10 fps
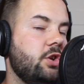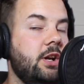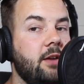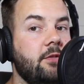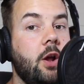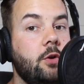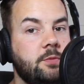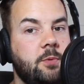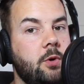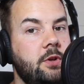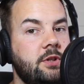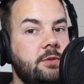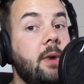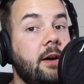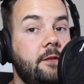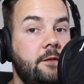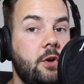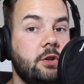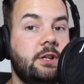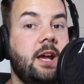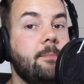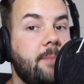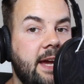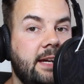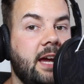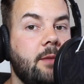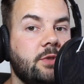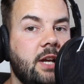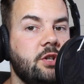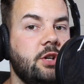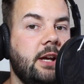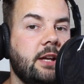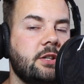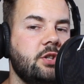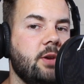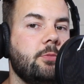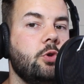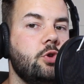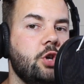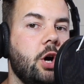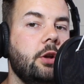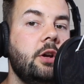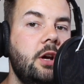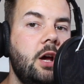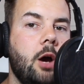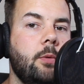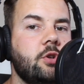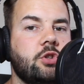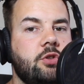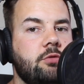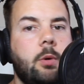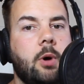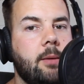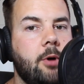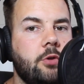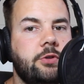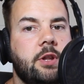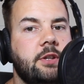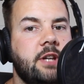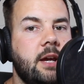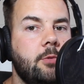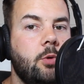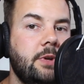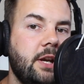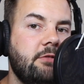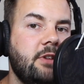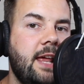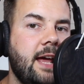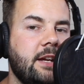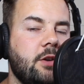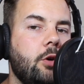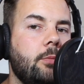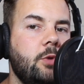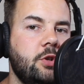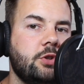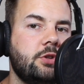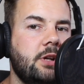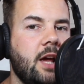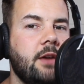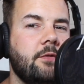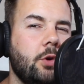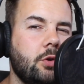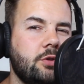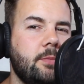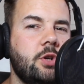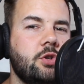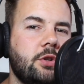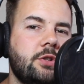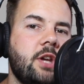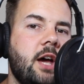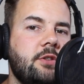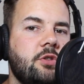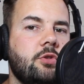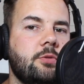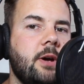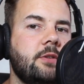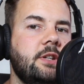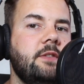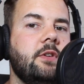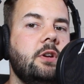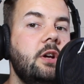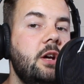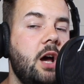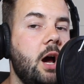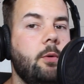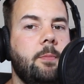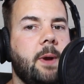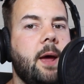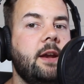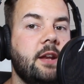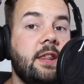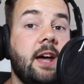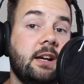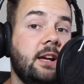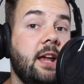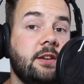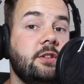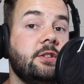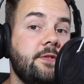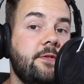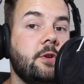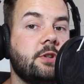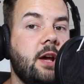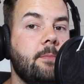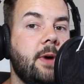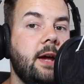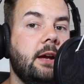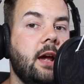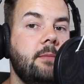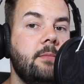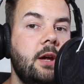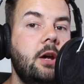You can have loads of points. My first campaign game was actually against a chap called John, and we just threw all our models on the table. We didn't really add it up. We just kind of looked to make sure the sides looked about even, and we played, and that counted as the first campaign game.